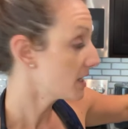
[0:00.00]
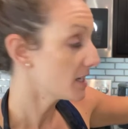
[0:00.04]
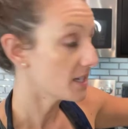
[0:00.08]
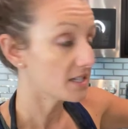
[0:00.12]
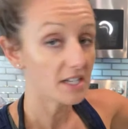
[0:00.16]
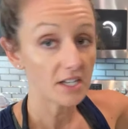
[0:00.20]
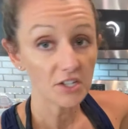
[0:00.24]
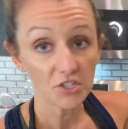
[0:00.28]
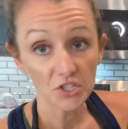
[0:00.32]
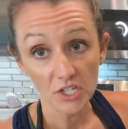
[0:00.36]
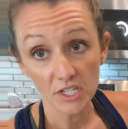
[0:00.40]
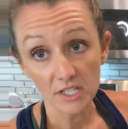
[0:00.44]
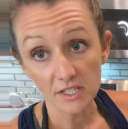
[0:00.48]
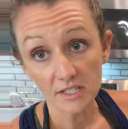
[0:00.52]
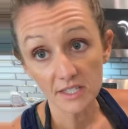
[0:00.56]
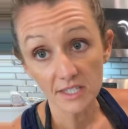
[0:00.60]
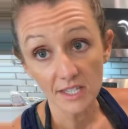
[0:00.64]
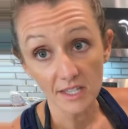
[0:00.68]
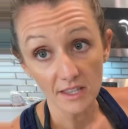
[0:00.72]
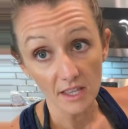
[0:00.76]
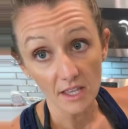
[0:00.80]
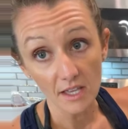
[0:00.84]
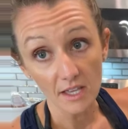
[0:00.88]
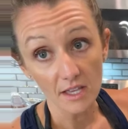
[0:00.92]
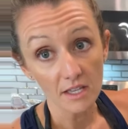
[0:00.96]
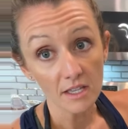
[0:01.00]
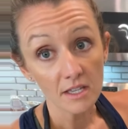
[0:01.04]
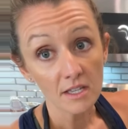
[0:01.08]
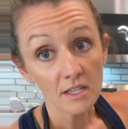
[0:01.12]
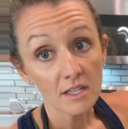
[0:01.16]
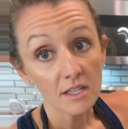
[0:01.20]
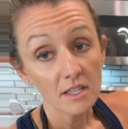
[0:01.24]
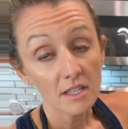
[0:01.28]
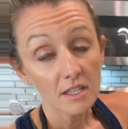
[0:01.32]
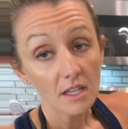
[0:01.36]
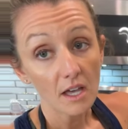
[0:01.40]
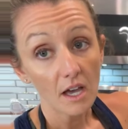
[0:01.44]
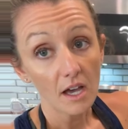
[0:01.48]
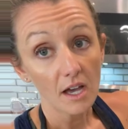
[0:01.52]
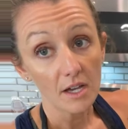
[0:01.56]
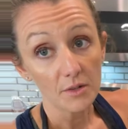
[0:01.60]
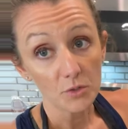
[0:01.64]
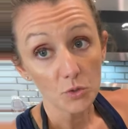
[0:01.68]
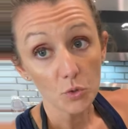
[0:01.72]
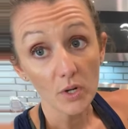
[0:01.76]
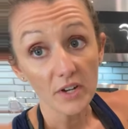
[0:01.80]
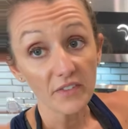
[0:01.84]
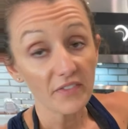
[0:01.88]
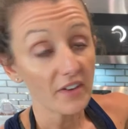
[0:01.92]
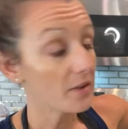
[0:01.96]
addition to the
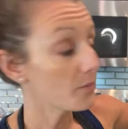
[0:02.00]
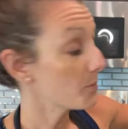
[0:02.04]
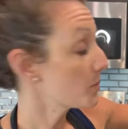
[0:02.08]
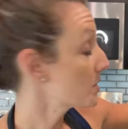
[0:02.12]
25%